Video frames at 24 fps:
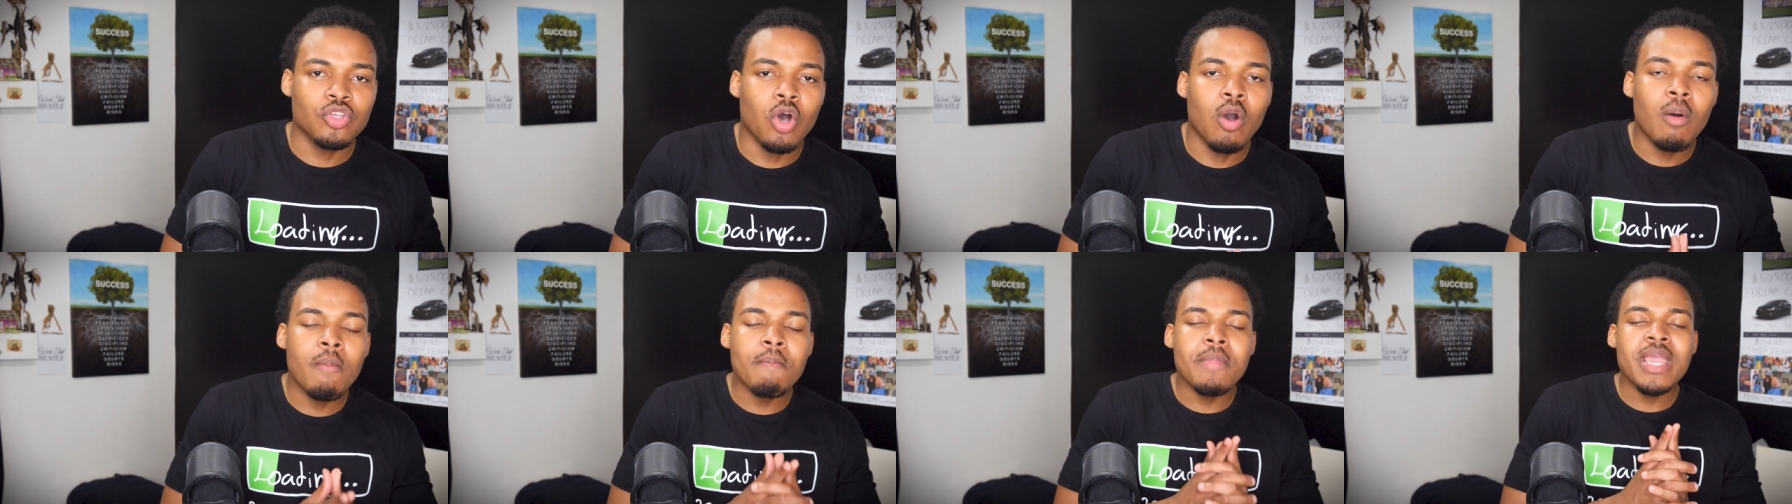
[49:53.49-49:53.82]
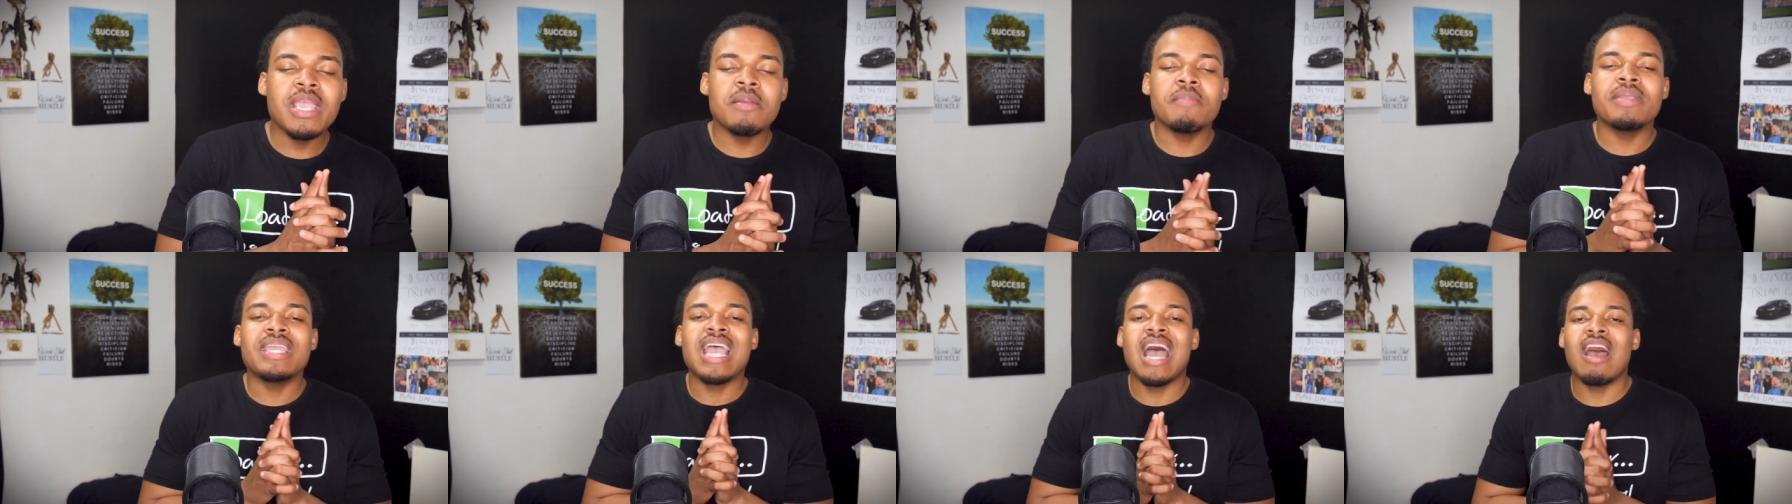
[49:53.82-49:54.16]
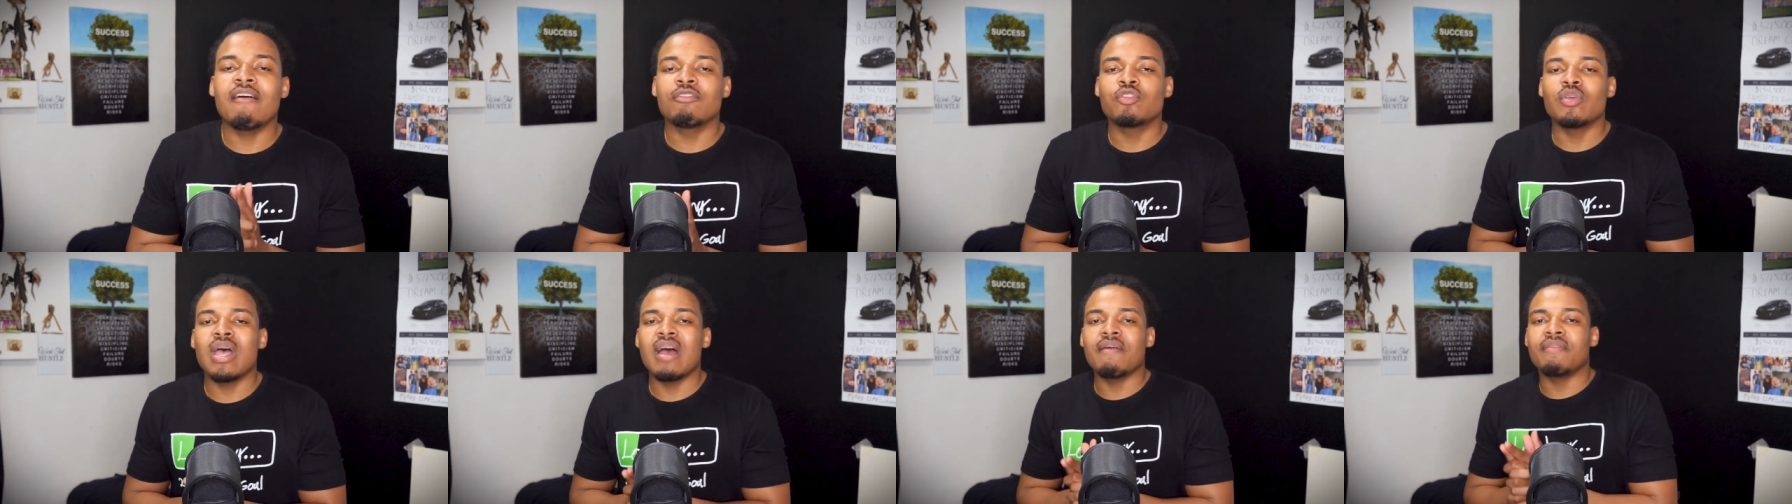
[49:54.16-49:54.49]
Don't make me
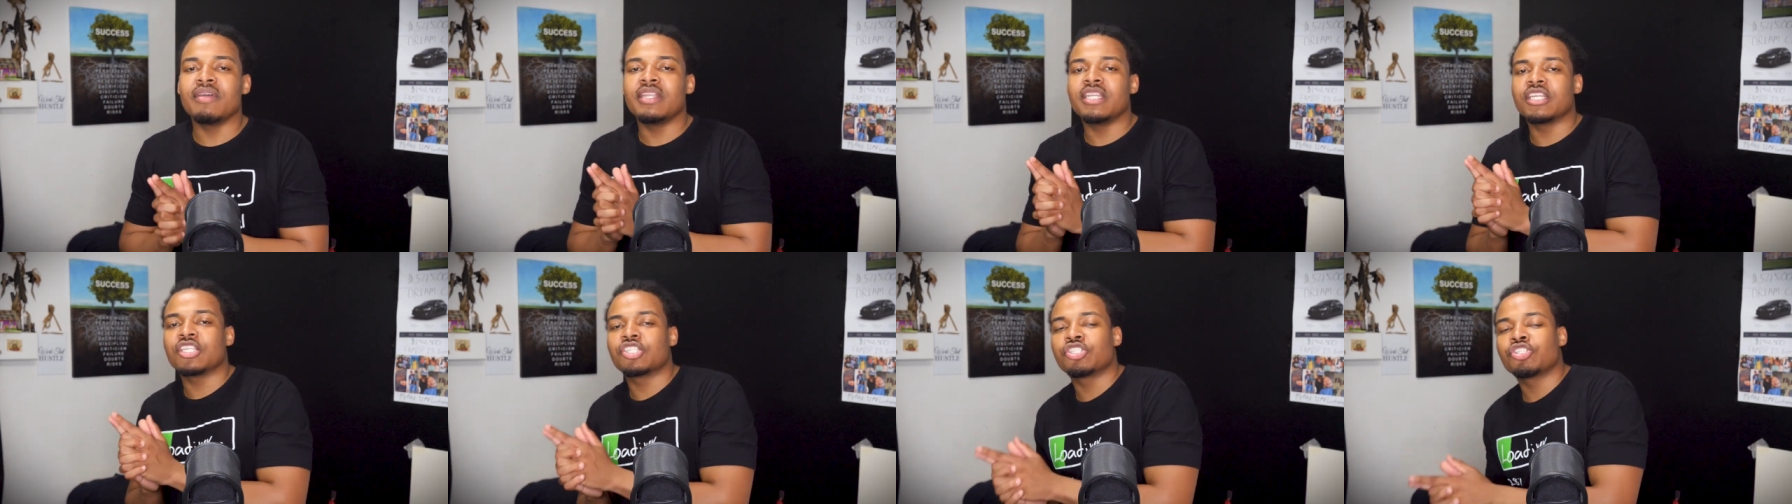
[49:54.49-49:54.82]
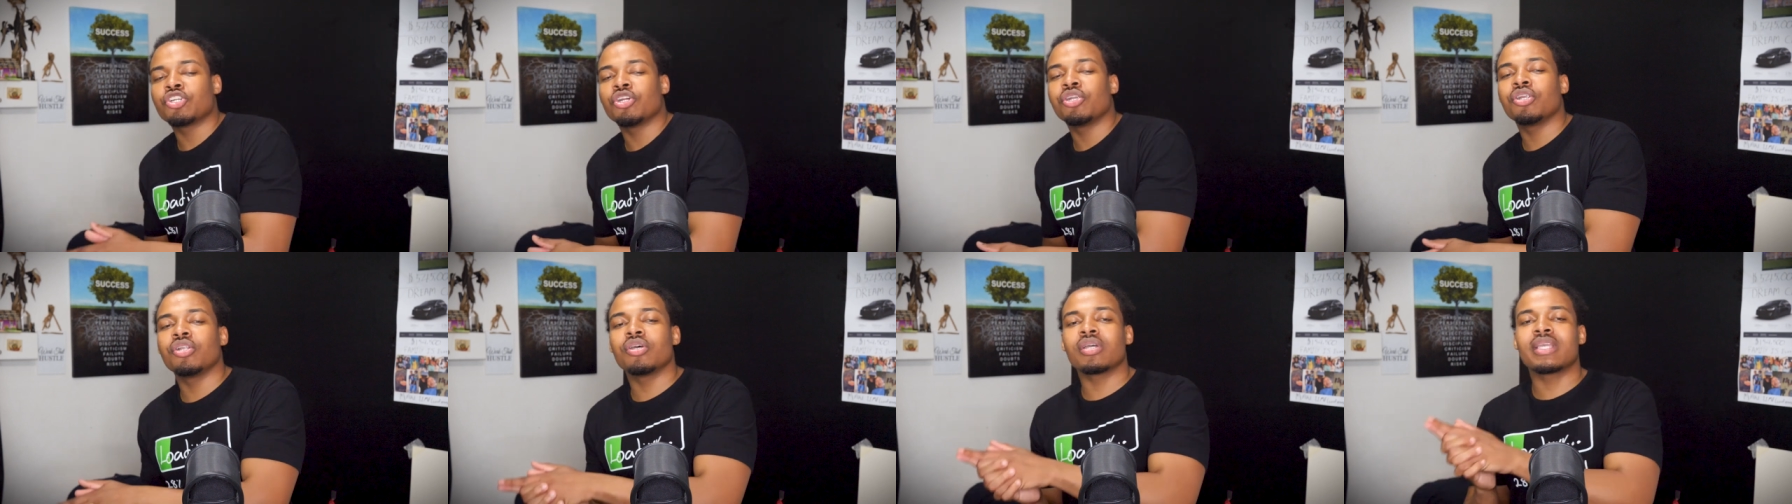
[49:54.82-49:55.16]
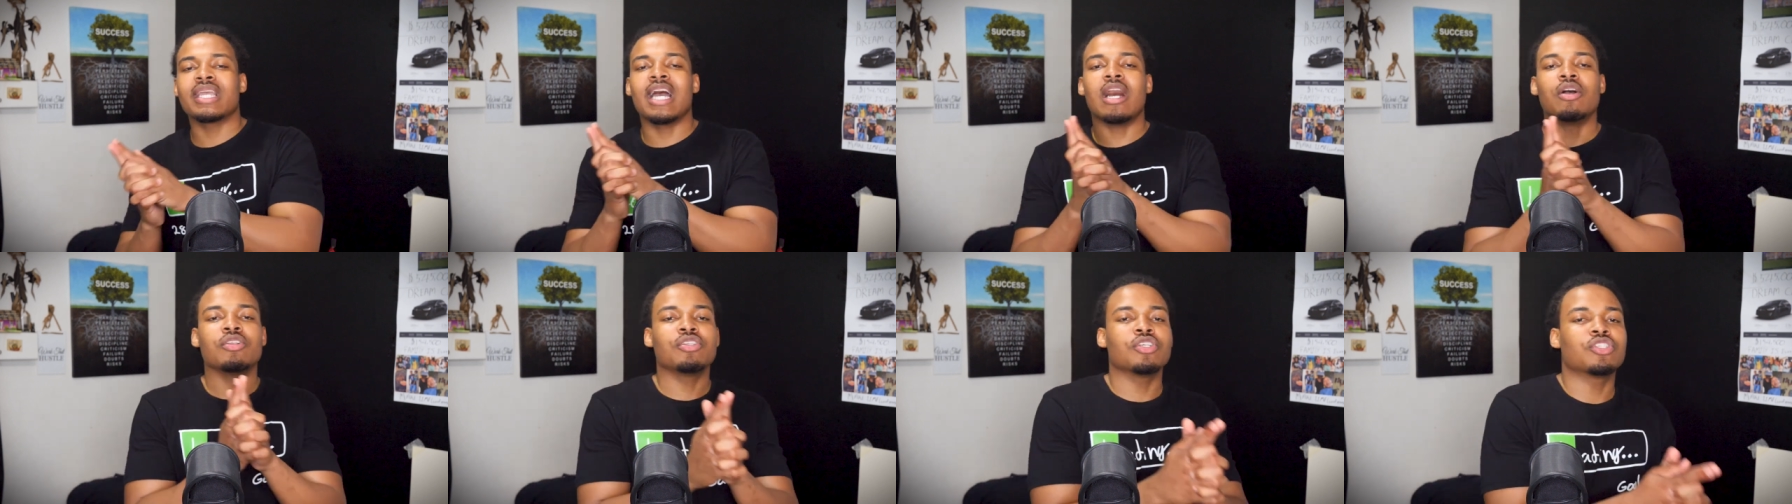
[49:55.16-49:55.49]
have to have an external
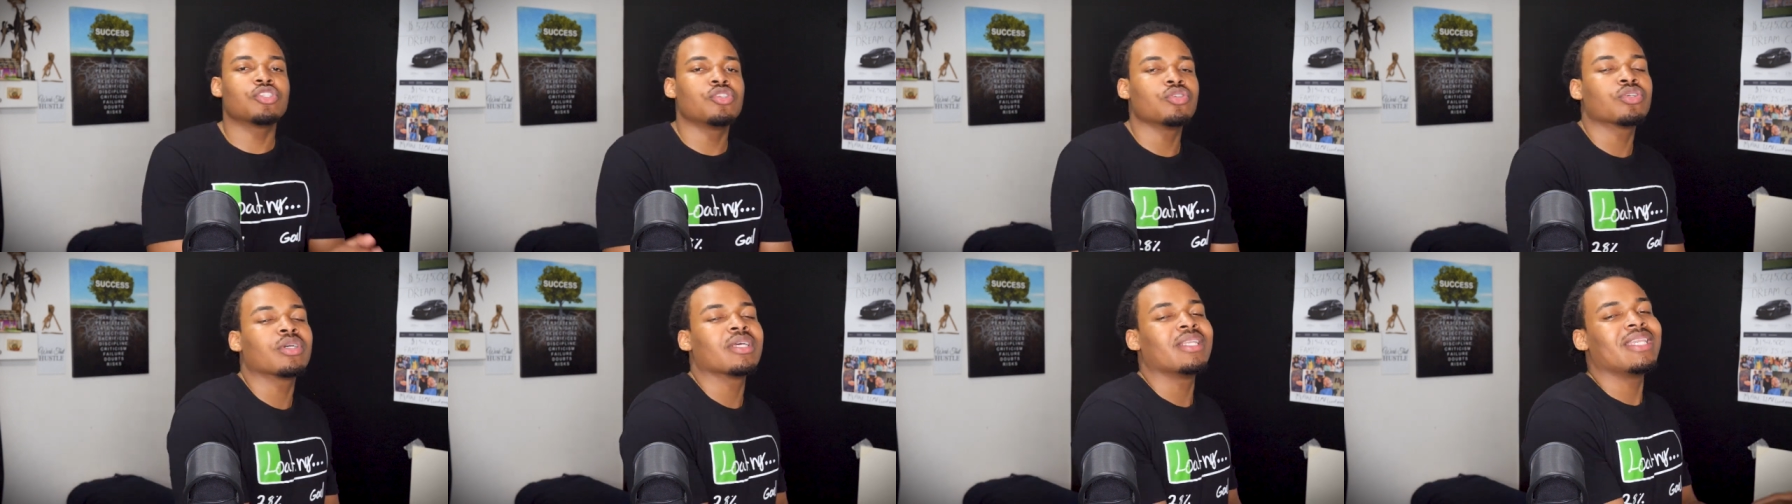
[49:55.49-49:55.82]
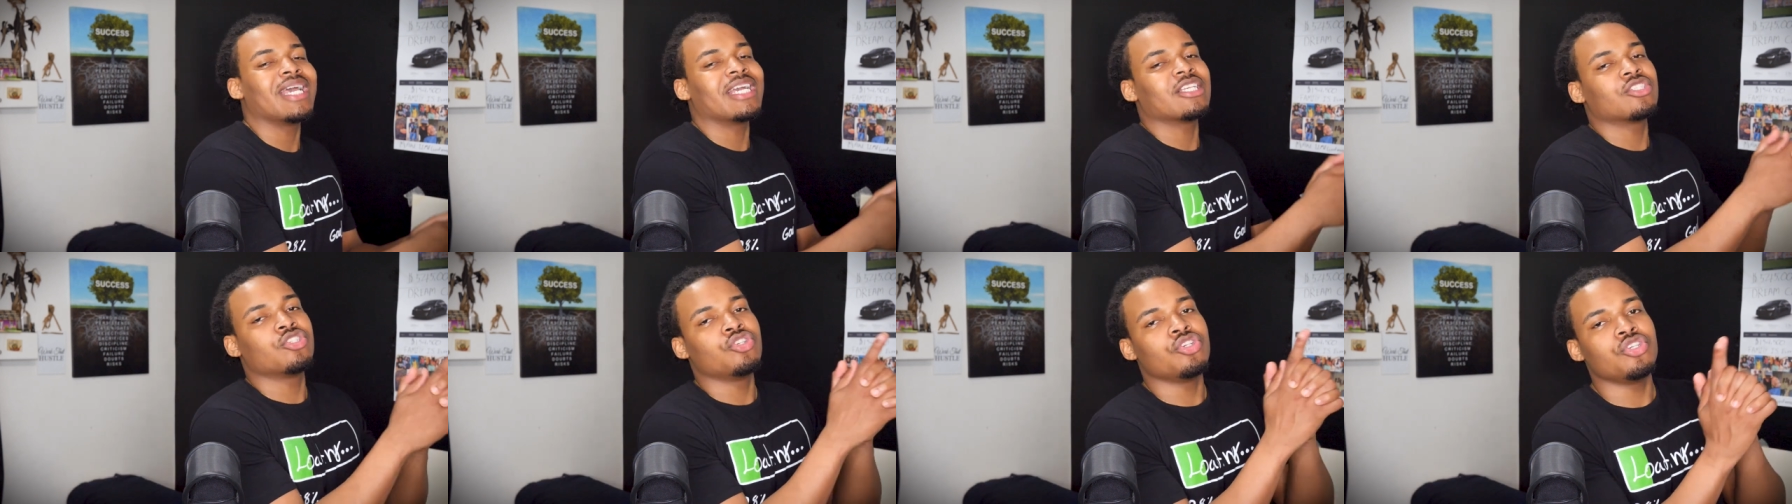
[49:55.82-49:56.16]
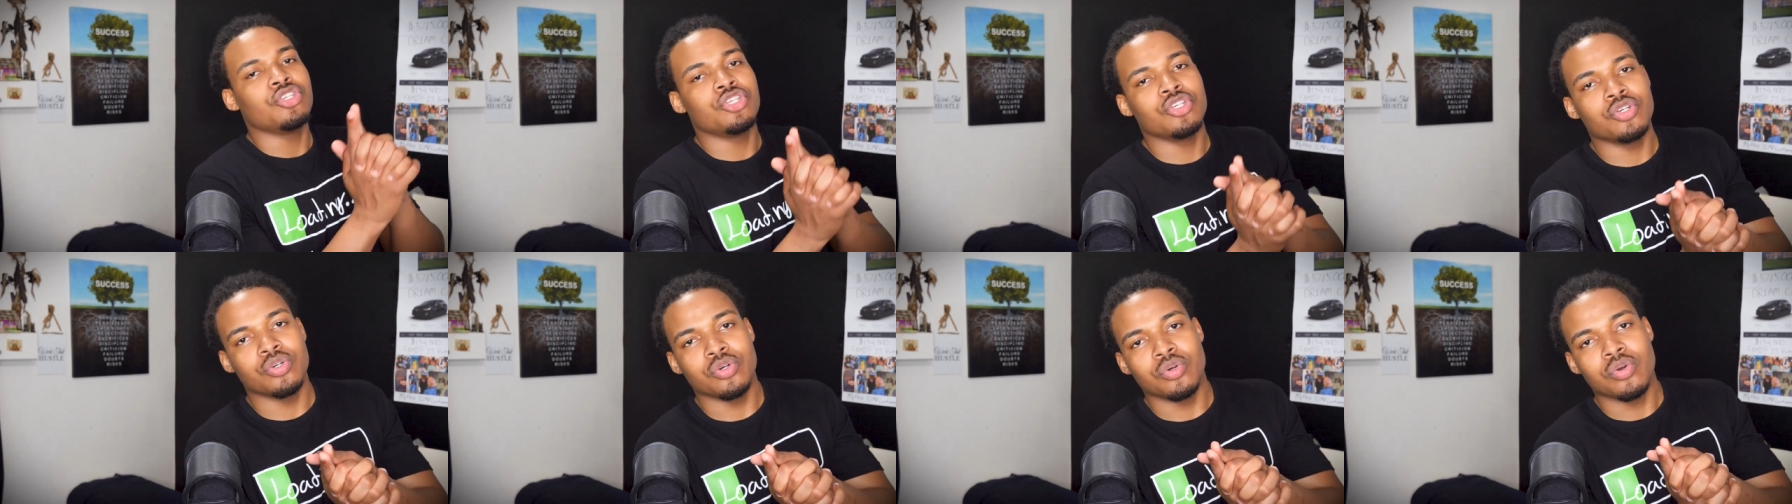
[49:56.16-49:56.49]
account just to connect to
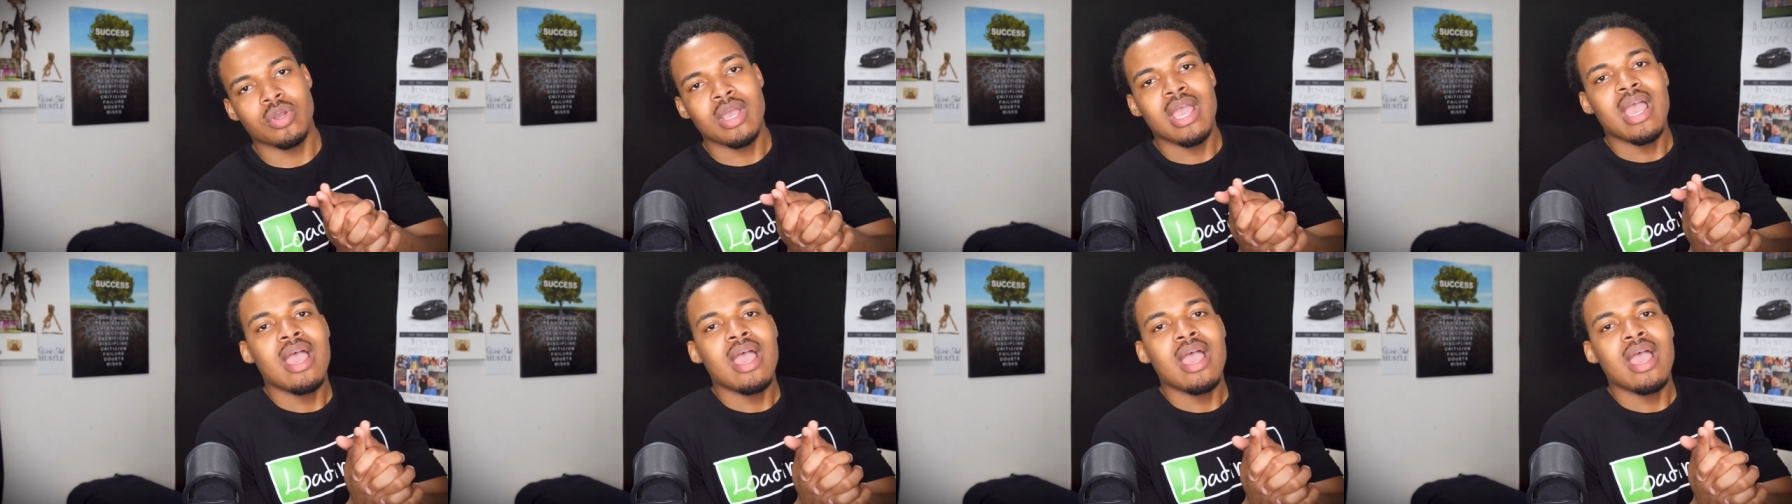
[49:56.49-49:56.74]
you.